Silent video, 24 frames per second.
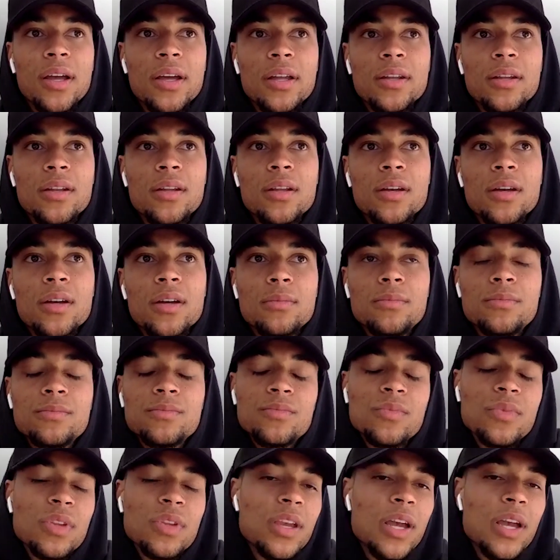And
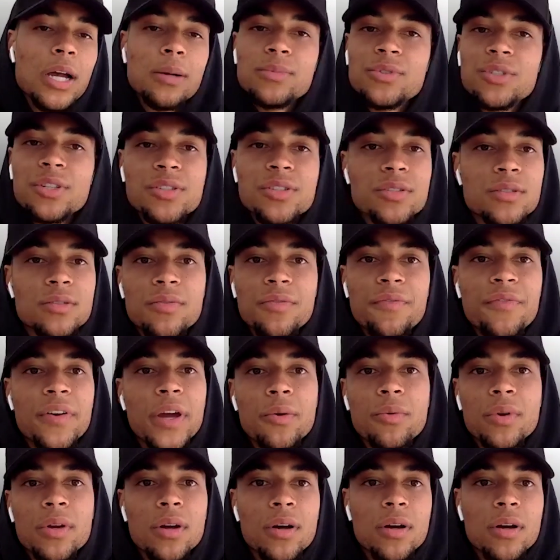um, yeah, I'm just
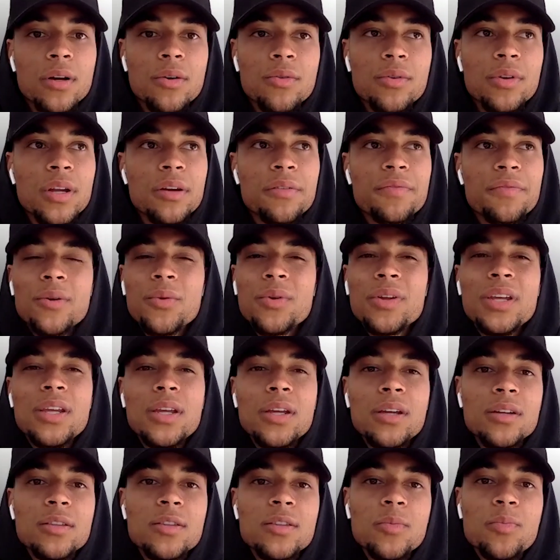very hungry and very
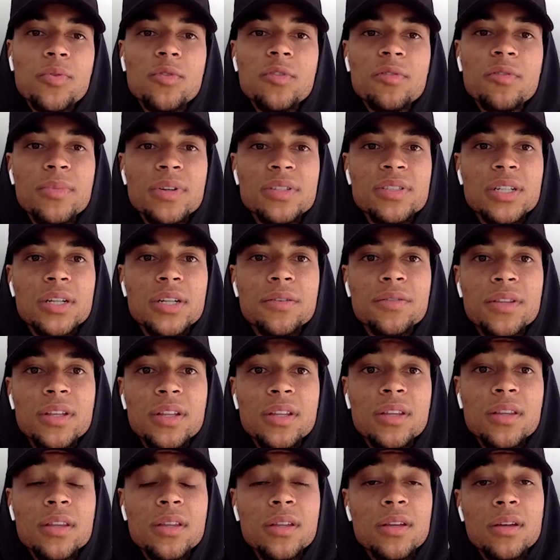eager to prove myself
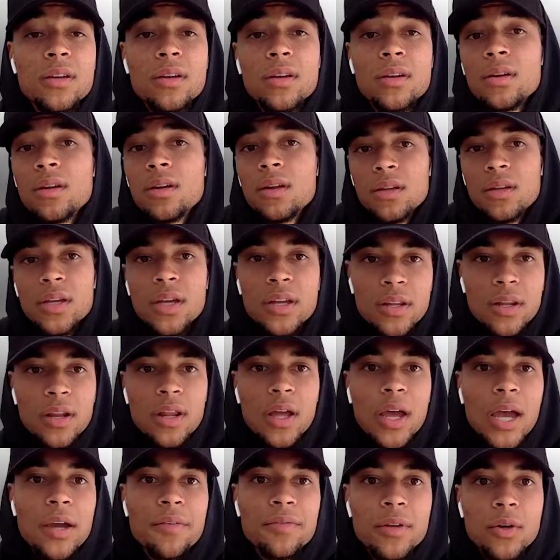that uh, yeah,
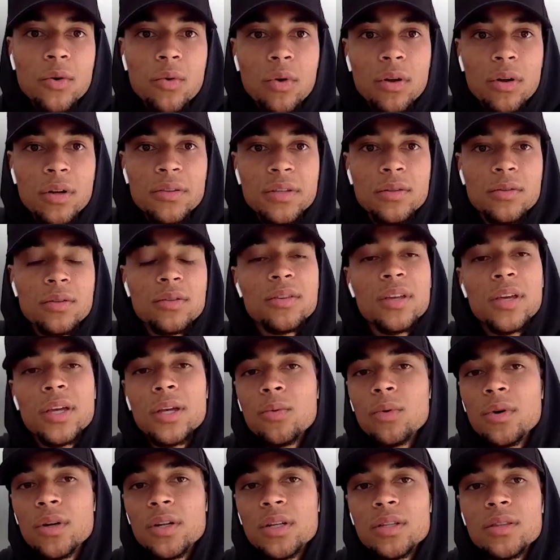that I have the quality to
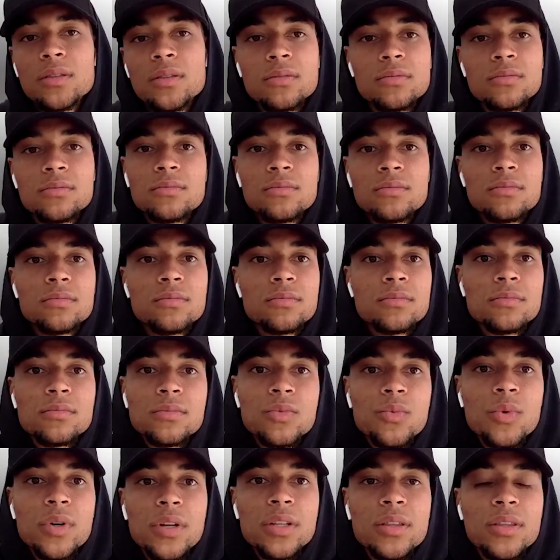take what it
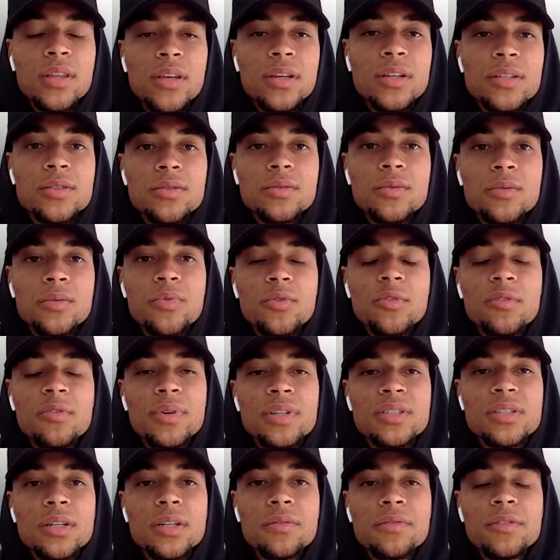what it takes to prove
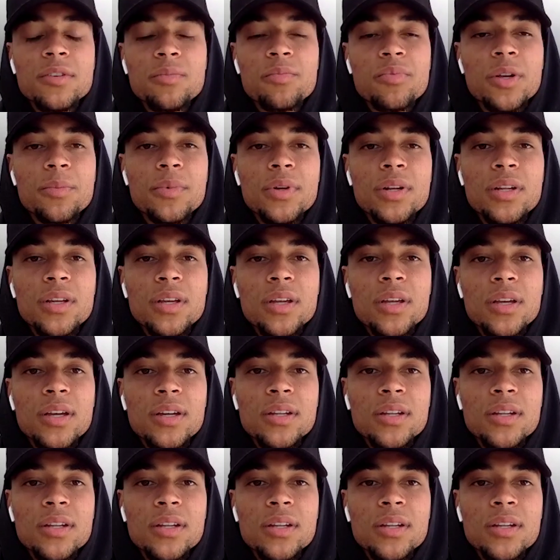myself in the Premier League.